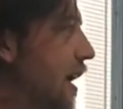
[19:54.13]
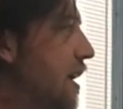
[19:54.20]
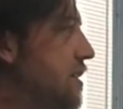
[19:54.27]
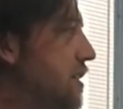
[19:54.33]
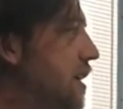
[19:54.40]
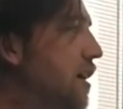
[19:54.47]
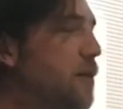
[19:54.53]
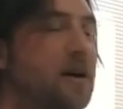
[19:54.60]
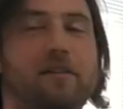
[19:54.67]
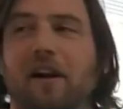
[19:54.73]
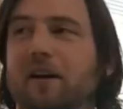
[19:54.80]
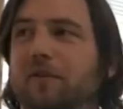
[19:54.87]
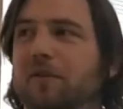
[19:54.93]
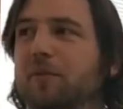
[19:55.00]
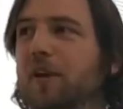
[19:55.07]
It's the other way
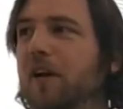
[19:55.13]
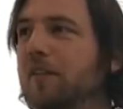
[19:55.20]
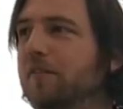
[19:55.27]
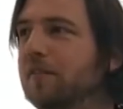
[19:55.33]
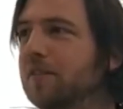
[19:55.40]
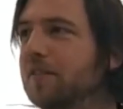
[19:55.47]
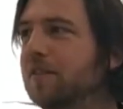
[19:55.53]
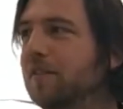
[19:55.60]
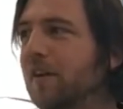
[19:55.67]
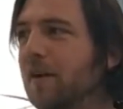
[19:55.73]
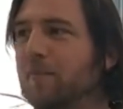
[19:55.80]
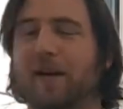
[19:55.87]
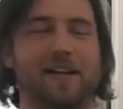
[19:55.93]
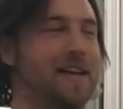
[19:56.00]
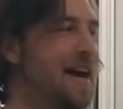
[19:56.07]
around. When I
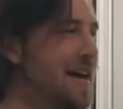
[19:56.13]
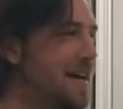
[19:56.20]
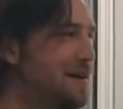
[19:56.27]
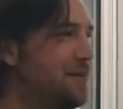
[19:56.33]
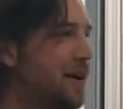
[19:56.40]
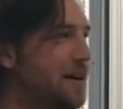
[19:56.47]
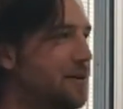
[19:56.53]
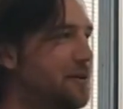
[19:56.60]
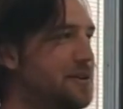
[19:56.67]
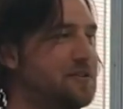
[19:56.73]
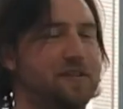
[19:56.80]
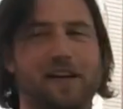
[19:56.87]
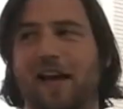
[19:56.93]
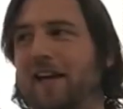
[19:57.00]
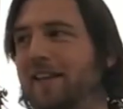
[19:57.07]
type my name, I always
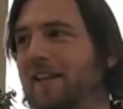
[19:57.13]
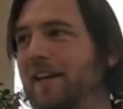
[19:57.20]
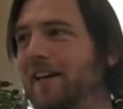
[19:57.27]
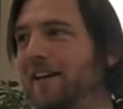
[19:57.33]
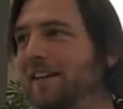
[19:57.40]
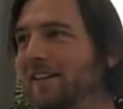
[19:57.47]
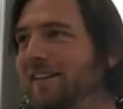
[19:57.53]
forget the A.